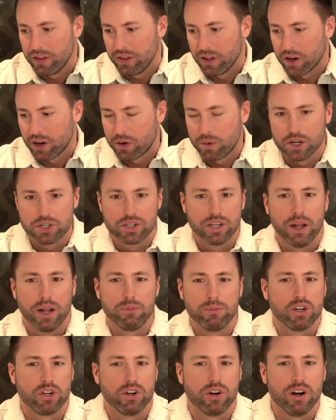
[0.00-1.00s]
a question I'm
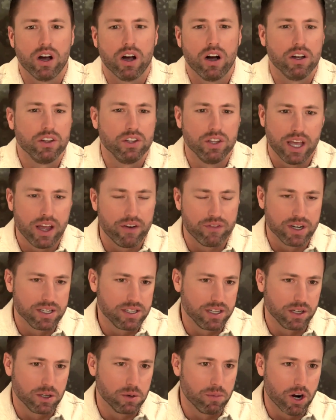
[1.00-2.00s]
sure every
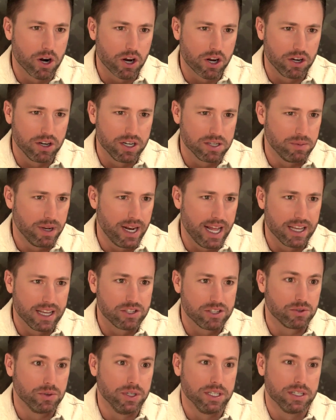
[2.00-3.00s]
single marketer has been
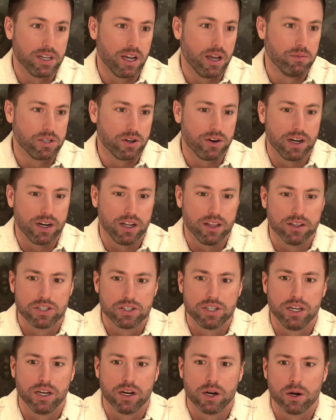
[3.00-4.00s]
asked 3 times already this
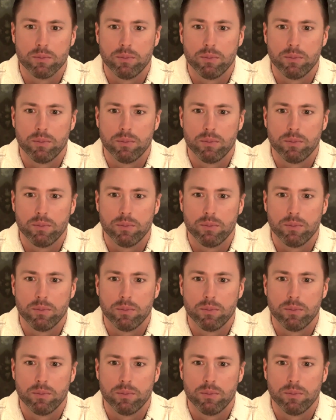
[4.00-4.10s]
year,